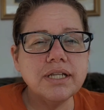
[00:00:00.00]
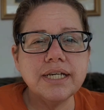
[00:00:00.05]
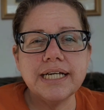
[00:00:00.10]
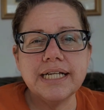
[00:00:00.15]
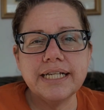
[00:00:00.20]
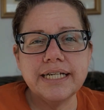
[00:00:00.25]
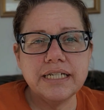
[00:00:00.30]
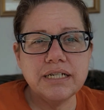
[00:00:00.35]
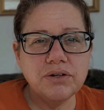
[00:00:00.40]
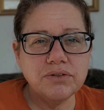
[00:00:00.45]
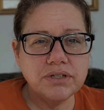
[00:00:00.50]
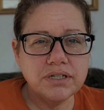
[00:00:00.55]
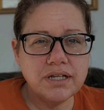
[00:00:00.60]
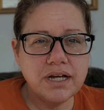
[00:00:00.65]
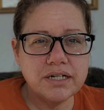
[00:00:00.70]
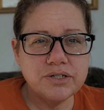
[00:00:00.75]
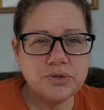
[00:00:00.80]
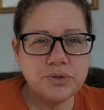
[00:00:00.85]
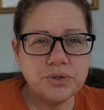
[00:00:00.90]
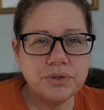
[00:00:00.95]
cleaned out the
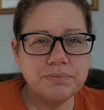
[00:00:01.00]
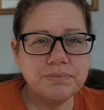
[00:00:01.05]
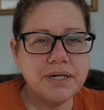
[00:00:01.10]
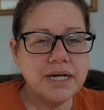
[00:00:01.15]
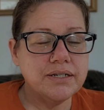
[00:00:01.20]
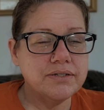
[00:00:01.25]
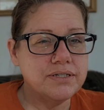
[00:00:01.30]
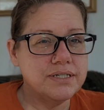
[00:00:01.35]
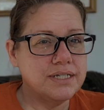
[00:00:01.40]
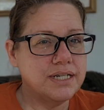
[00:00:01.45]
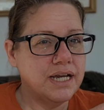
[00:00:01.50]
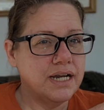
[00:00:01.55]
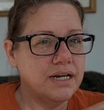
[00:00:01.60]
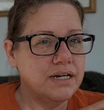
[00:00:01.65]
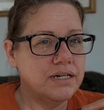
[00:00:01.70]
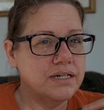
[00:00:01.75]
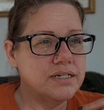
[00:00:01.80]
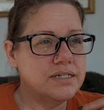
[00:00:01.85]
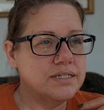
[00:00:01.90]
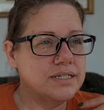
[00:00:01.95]
laundry room
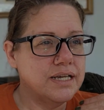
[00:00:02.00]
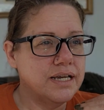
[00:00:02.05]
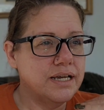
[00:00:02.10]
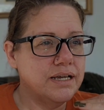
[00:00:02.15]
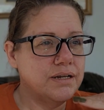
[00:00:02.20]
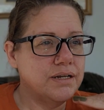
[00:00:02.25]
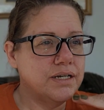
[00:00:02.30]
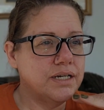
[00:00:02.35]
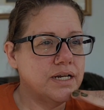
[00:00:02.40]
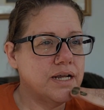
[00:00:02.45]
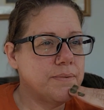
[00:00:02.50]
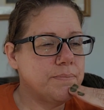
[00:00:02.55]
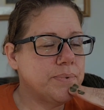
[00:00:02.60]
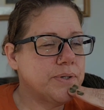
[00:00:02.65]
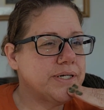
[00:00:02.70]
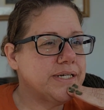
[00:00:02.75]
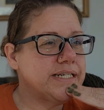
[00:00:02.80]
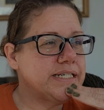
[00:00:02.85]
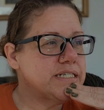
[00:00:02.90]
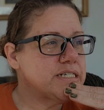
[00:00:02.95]
downstairs and
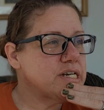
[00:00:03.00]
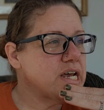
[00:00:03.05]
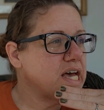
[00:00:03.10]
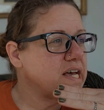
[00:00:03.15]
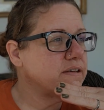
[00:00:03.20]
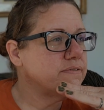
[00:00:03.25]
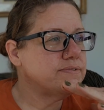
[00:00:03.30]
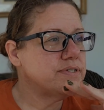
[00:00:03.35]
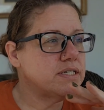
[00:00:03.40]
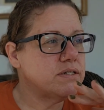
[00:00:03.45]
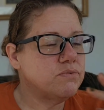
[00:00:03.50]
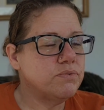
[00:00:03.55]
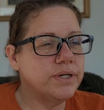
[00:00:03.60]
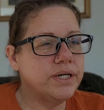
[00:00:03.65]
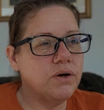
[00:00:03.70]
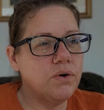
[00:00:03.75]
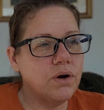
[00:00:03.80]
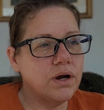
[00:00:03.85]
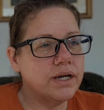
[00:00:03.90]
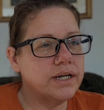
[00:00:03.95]
put in shelves and
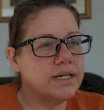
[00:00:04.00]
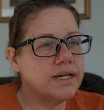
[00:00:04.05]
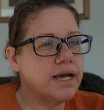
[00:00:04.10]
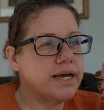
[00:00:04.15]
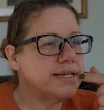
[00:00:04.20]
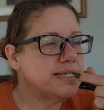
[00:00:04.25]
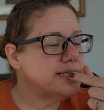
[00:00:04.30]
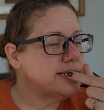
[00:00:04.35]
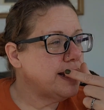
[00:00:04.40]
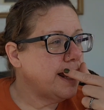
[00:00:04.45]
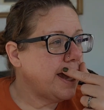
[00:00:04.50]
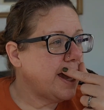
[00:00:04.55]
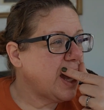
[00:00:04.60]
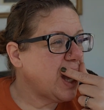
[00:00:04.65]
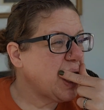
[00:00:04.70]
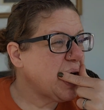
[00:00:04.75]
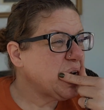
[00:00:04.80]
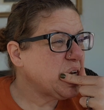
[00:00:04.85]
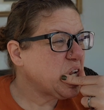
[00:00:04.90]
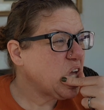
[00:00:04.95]
reorganized
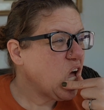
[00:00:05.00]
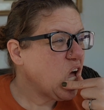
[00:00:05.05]
that.